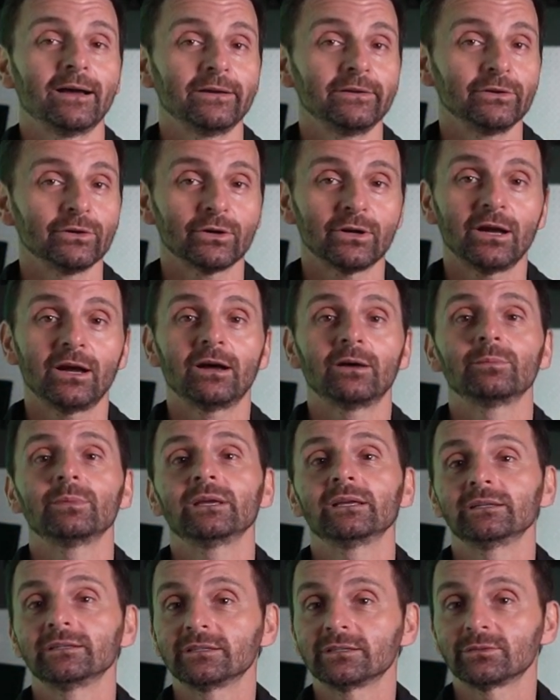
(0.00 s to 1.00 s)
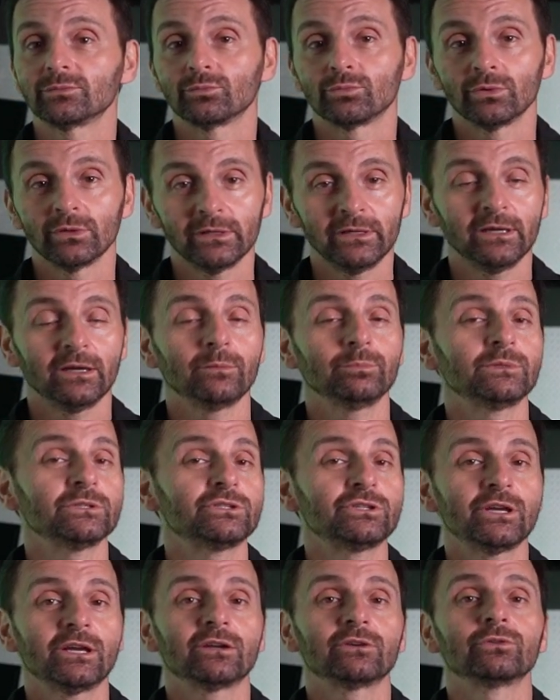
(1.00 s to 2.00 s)
Your comments really help the
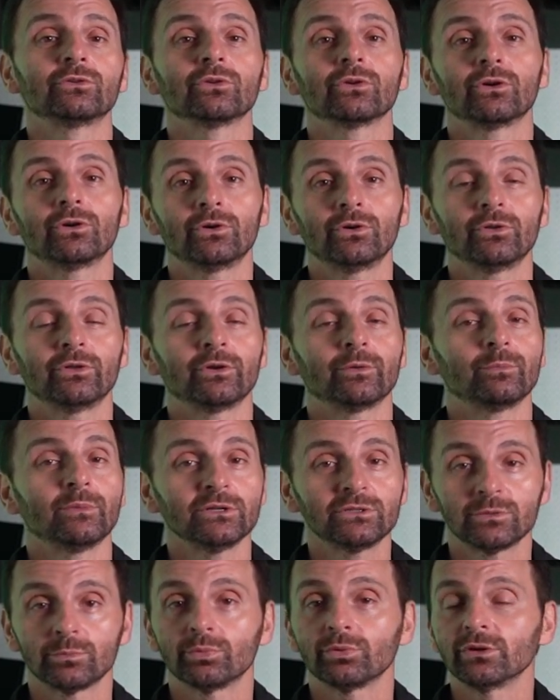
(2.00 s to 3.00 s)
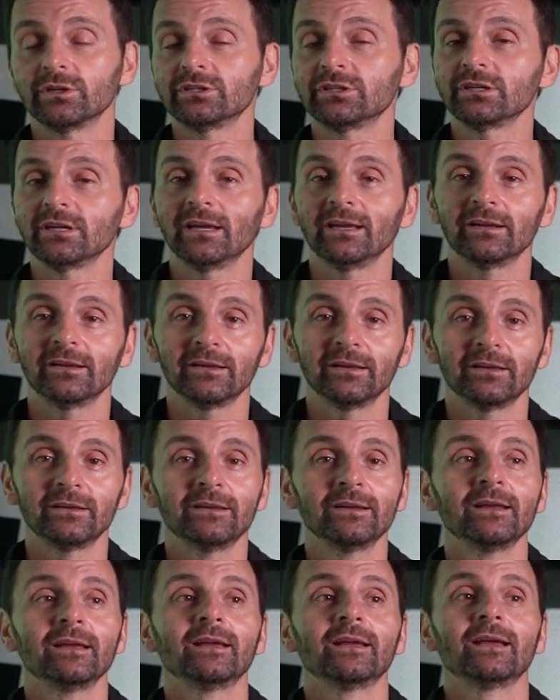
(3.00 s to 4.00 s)
channel grow. They're much appreciated.
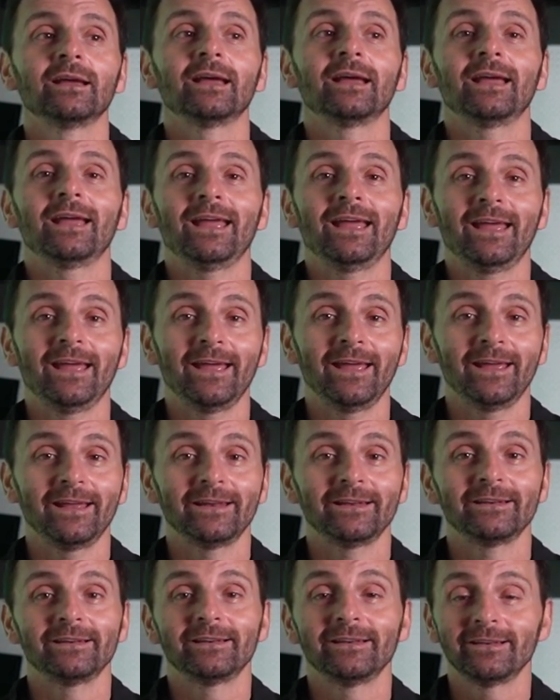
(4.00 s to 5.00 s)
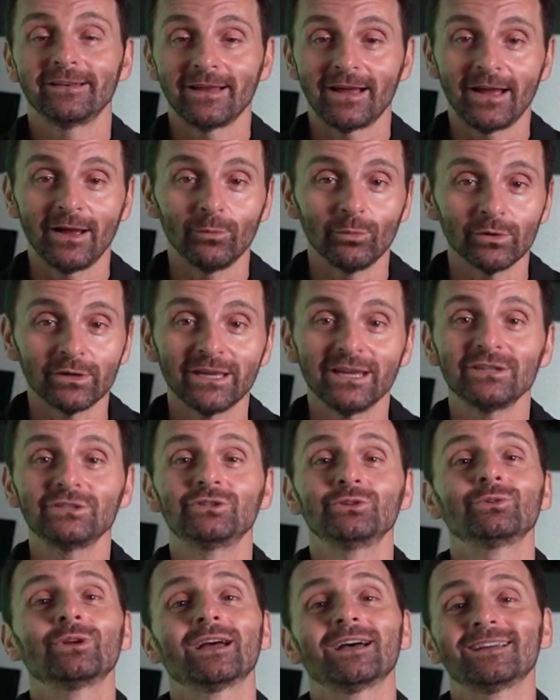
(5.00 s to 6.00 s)
And I will catch
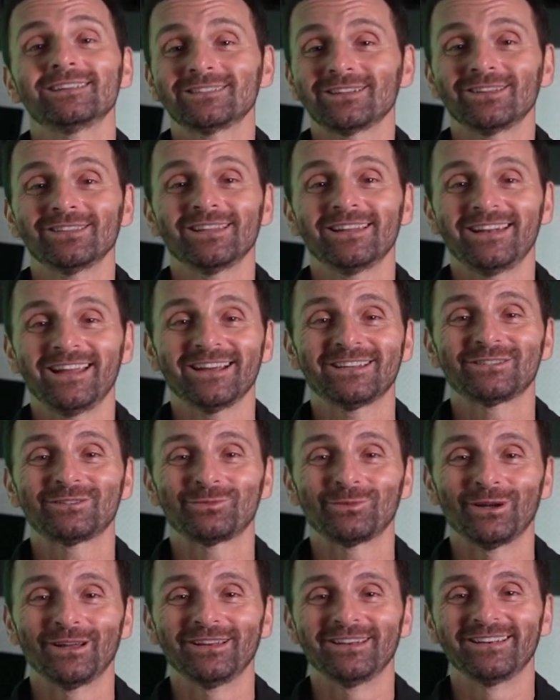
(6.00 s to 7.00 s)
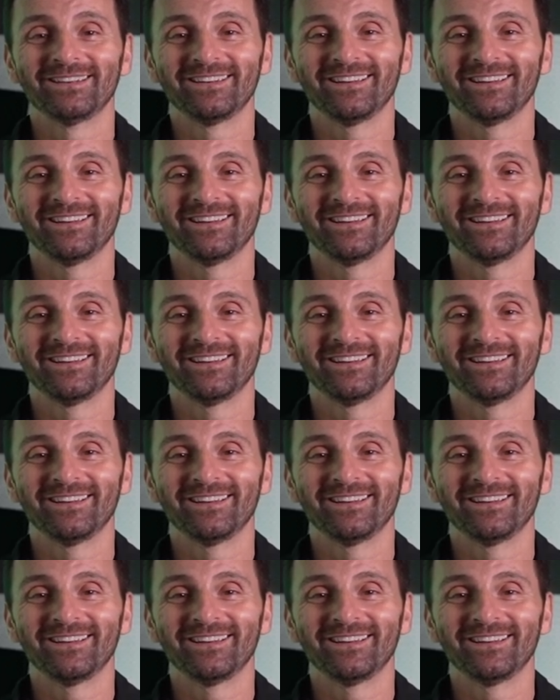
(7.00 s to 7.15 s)
you guys on the next one.